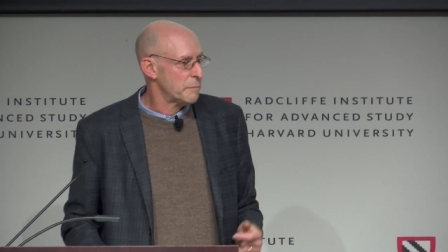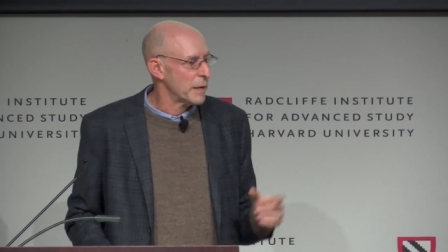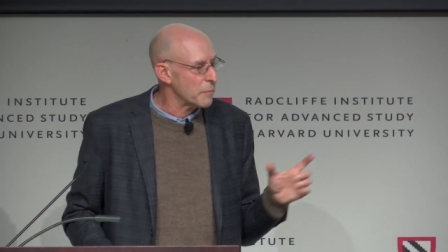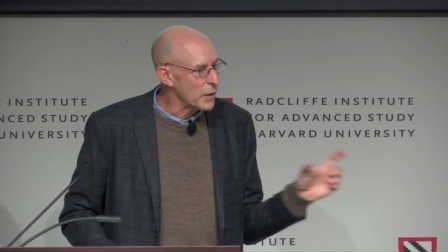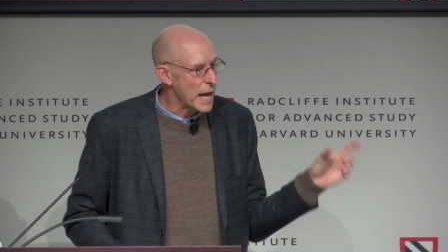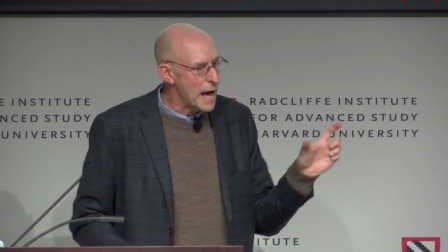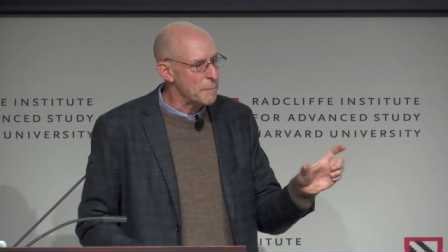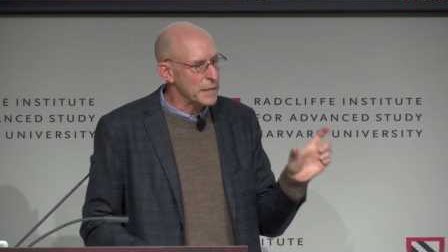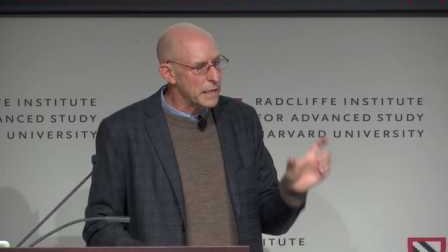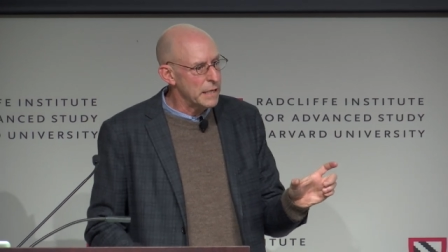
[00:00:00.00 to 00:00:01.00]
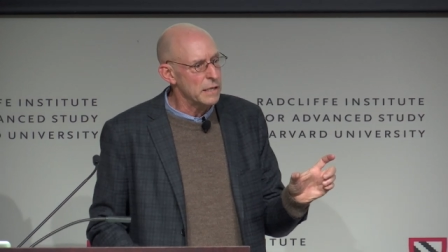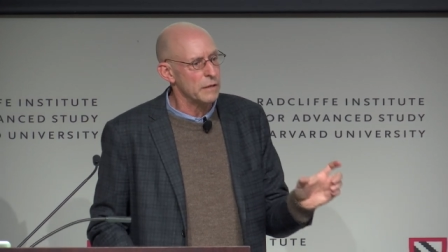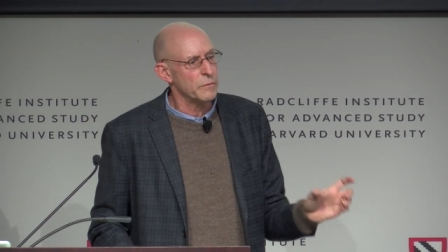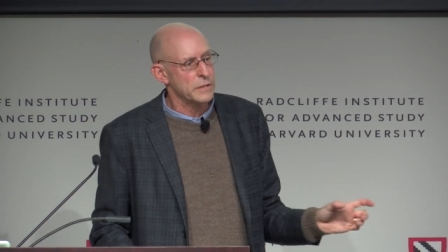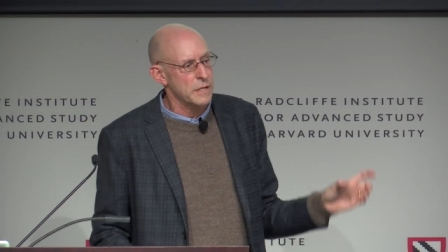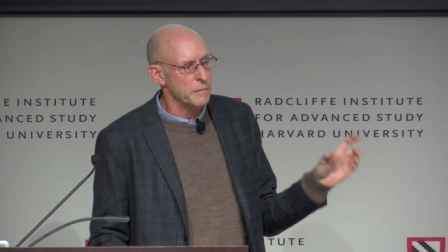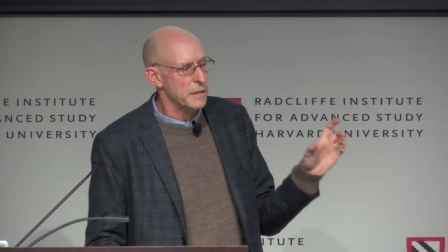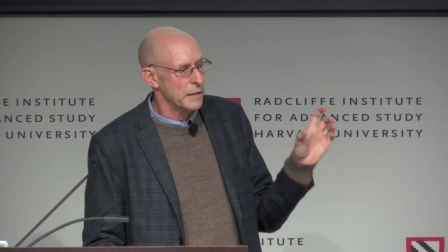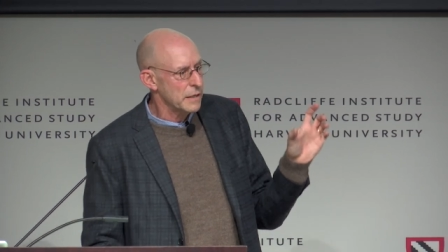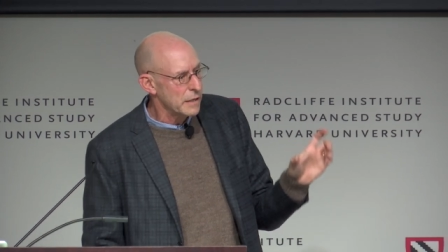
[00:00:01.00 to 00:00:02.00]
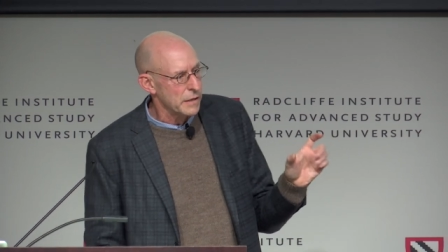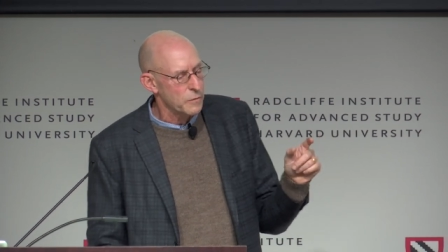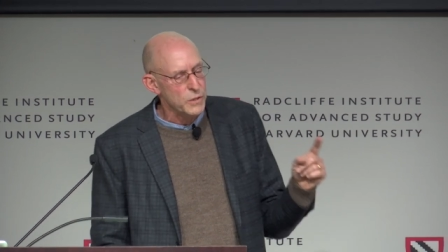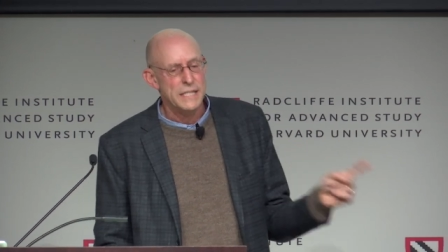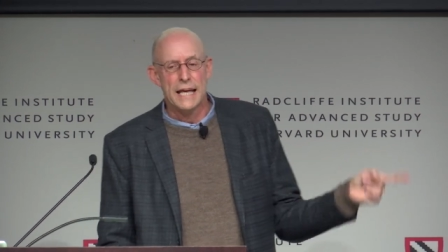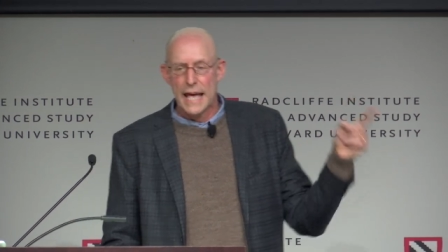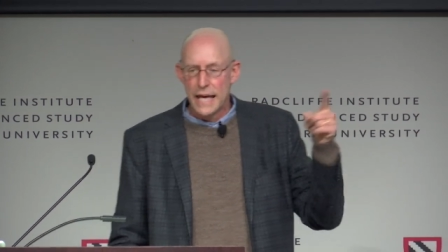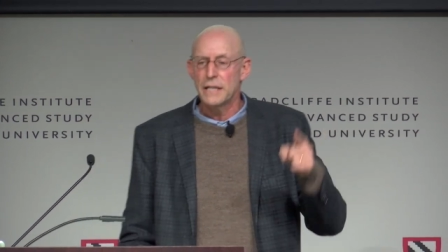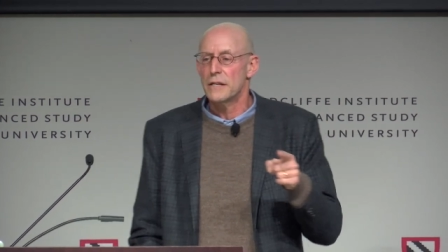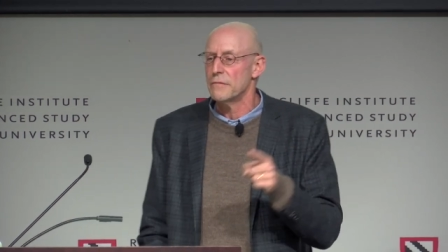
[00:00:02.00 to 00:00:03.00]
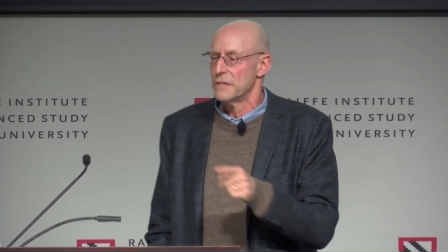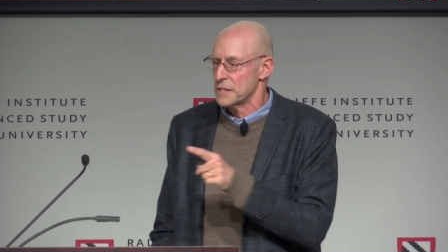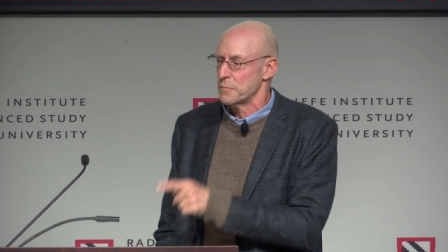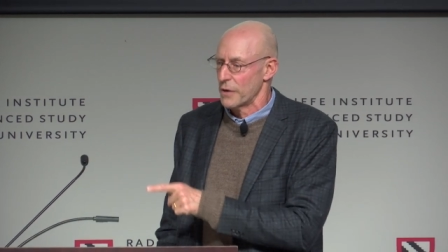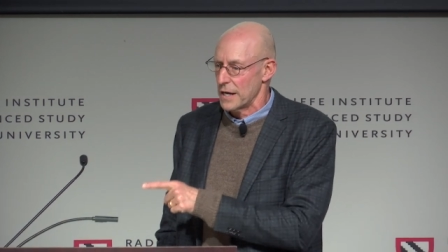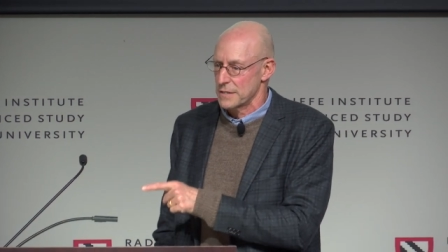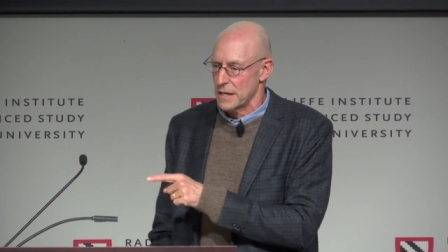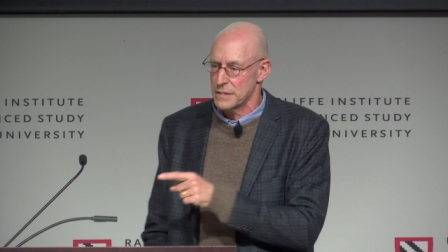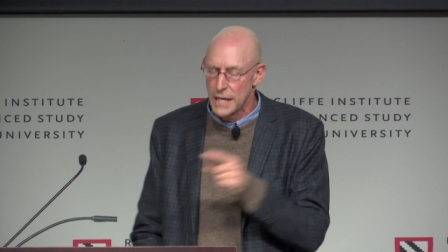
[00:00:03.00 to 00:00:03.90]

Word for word: But what happened here with Timothy Leary was the end of this process.